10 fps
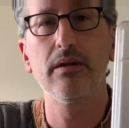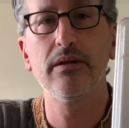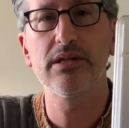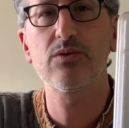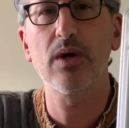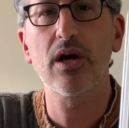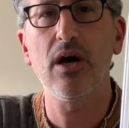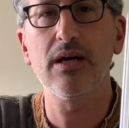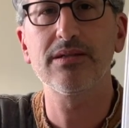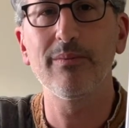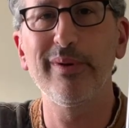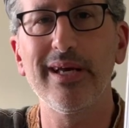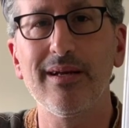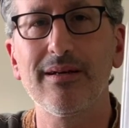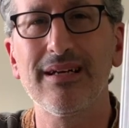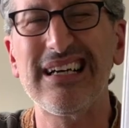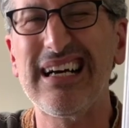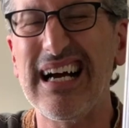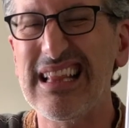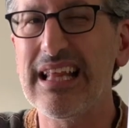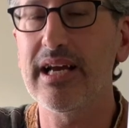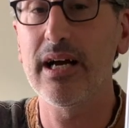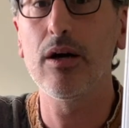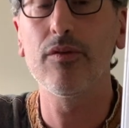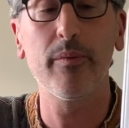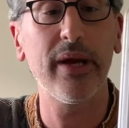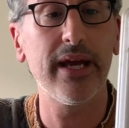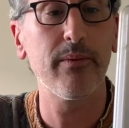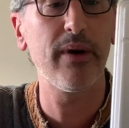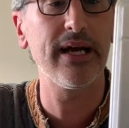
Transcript: This one cost a bit. I think I overpaid by